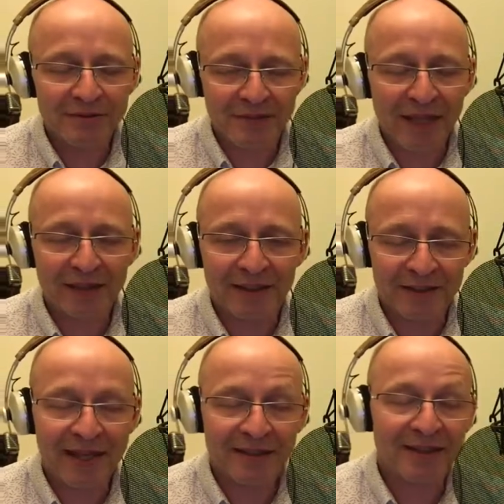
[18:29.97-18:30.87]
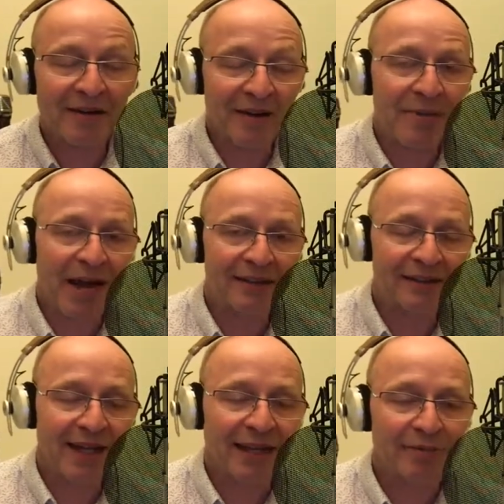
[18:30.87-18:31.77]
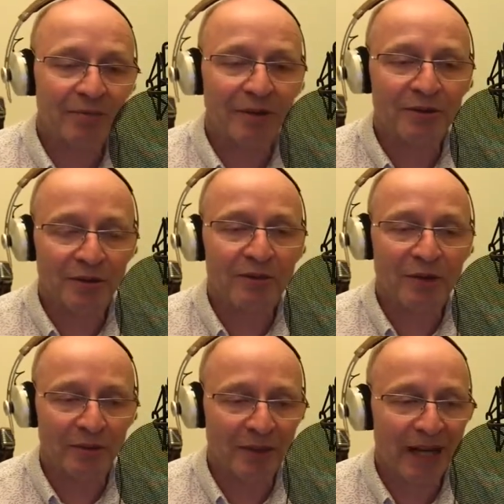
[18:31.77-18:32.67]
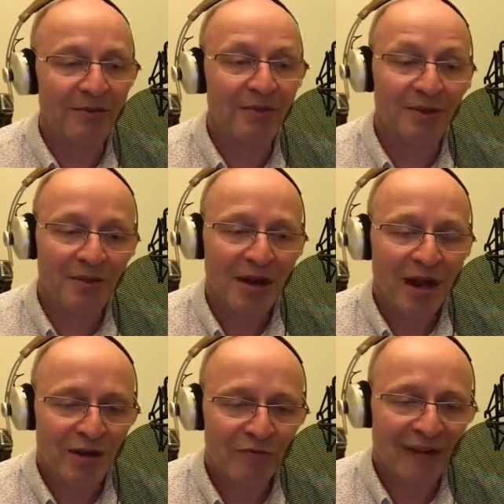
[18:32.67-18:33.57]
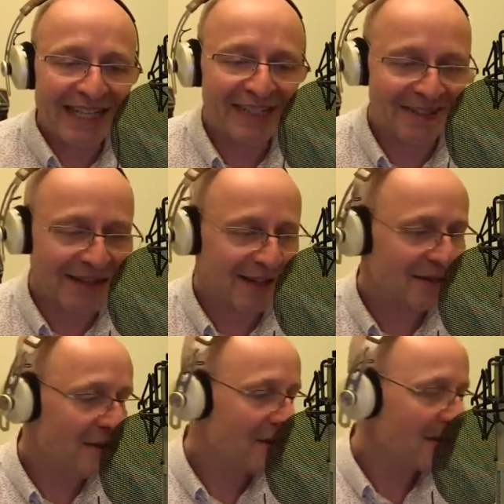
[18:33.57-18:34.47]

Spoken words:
think it's necessarily a bad thing because you've got to be able to reason it,